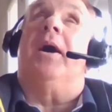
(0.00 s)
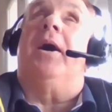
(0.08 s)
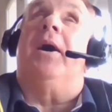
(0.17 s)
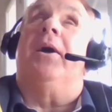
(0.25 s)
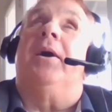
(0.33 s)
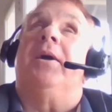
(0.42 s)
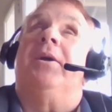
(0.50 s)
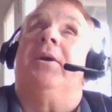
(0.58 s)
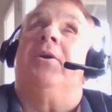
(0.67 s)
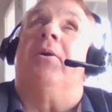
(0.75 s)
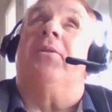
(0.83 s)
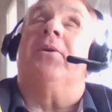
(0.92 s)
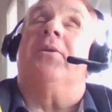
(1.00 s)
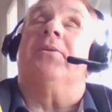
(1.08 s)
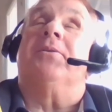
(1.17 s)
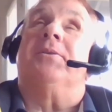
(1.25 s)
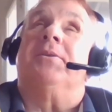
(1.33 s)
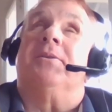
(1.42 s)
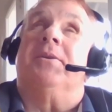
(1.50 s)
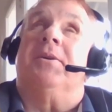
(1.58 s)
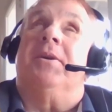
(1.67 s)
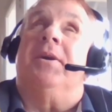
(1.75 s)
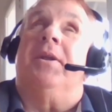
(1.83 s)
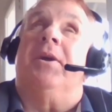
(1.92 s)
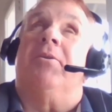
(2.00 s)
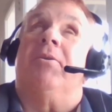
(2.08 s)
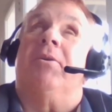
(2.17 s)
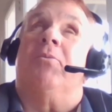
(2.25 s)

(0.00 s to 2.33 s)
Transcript: I think this is an area